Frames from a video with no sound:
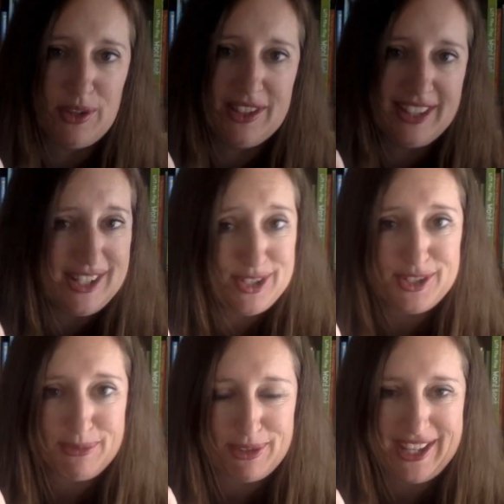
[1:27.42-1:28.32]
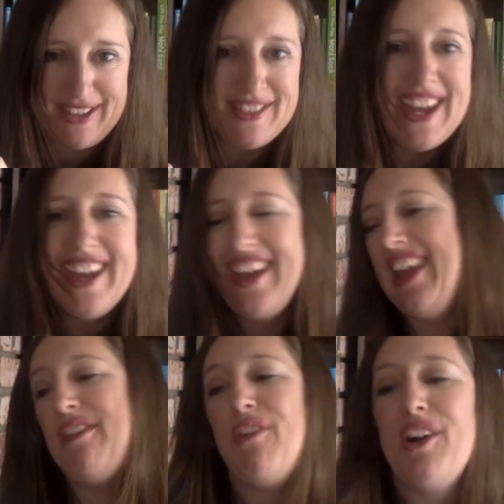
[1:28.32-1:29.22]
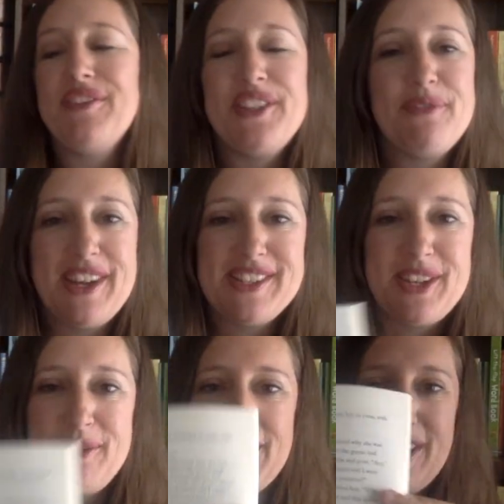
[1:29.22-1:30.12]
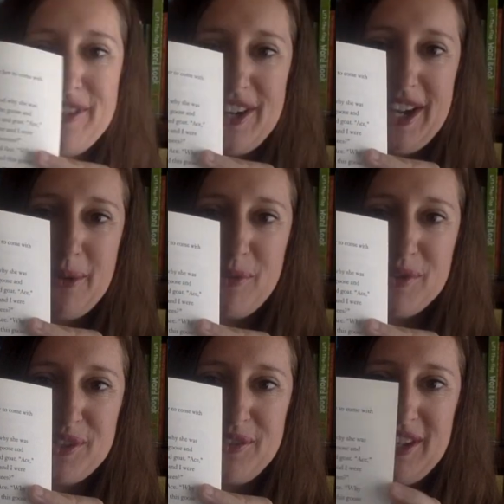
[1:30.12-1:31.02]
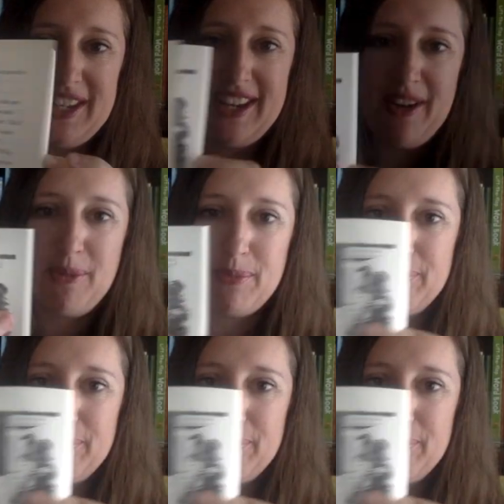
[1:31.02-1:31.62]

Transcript: would lead you to believe, involved in rescuing other animals who need help.